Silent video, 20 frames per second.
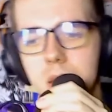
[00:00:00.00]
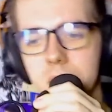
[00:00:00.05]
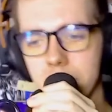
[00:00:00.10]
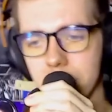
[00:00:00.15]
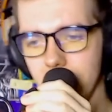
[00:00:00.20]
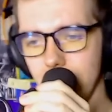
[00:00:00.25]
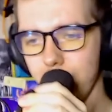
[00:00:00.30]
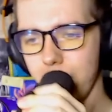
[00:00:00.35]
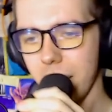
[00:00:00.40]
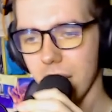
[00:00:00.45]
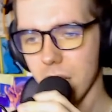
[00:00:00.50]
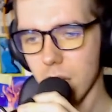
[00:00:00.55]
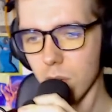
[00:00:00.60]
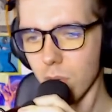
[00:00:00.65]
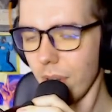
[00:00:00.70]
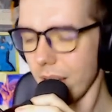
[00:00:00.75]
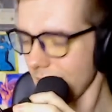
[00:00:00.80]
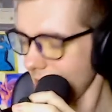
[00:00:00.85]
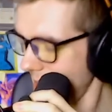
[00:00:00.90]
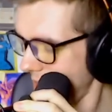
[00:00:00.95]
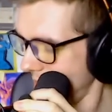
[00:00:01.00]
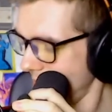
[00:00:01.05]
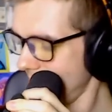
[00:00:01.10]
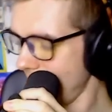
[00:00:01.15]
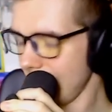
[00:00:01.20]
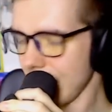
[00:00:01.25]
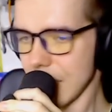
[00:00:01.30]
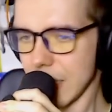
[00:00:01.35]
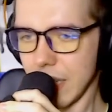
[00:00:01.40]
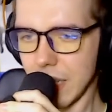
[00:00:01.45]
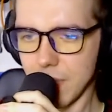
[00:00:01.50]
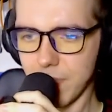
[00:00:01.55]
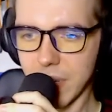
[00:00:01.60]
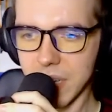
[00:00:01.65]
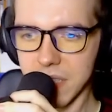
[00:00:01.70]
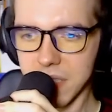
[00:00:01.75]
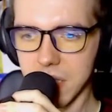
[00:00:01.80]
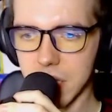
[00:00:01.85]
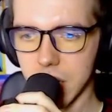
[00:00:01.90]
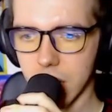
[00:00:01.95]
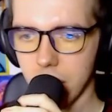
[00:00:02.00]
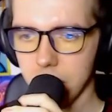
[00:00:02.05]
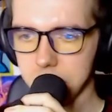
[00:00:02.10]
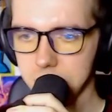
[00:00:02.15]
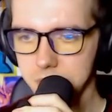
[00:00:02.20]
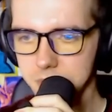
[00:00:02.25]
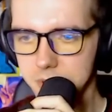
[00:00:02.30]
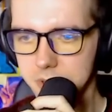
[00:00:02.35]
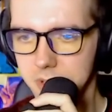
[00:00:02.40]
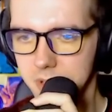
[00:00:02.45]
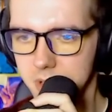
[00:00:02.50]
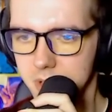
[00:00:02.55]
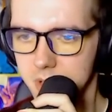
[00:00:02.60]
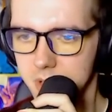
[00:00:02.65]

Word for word: Got back quite late last night because of the concert.